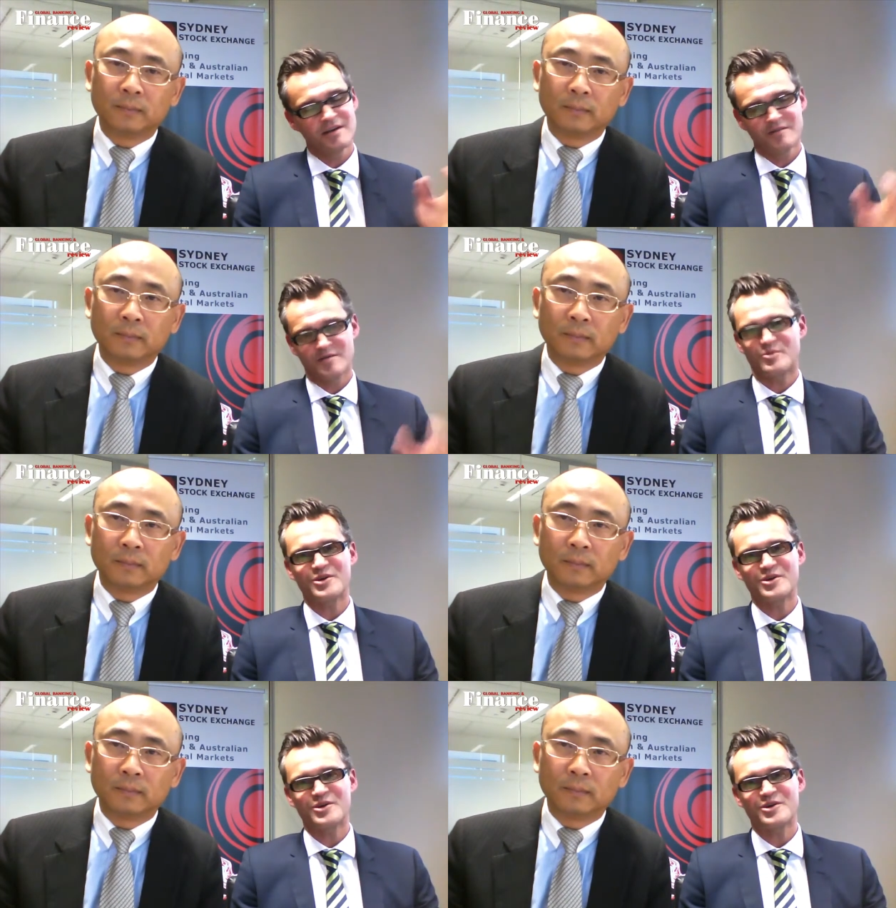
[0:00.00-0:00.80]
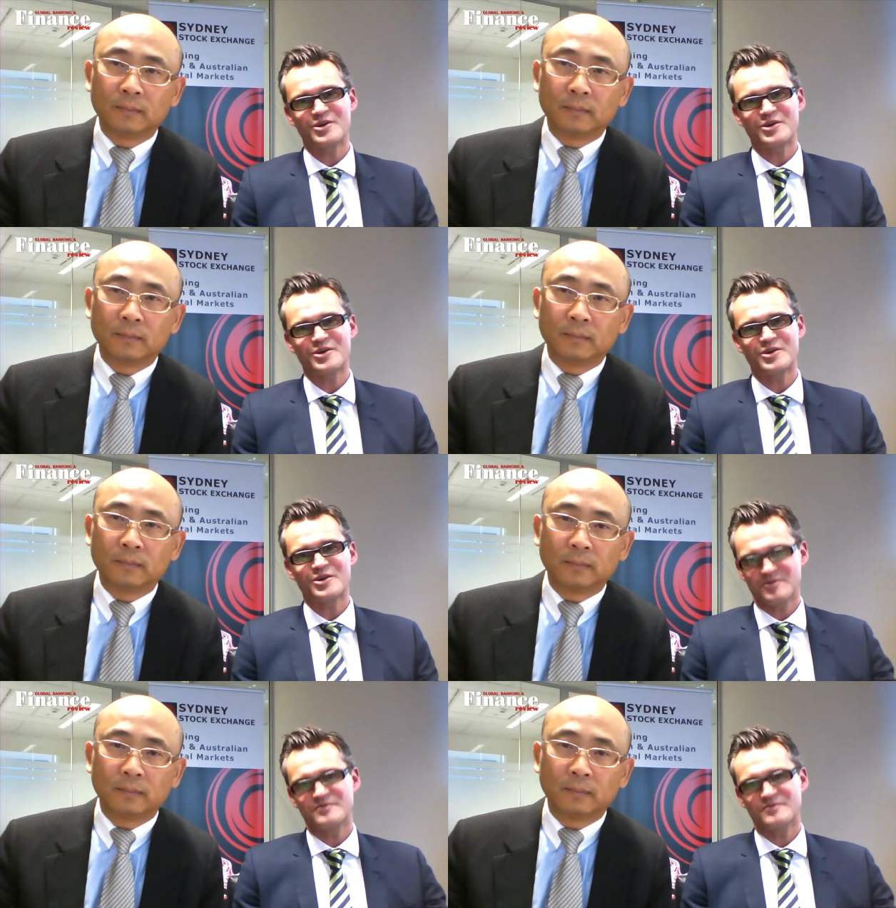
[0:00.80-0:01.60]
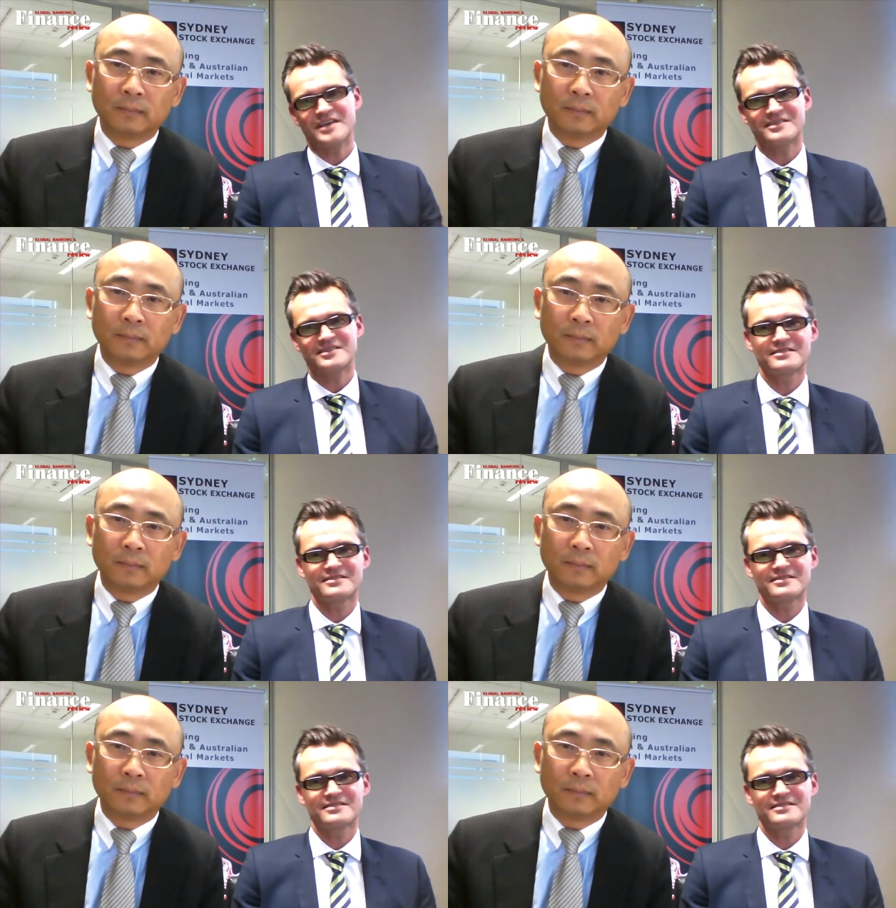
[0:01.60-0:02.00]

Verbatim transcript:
Speaker 1: for brokers, for investors.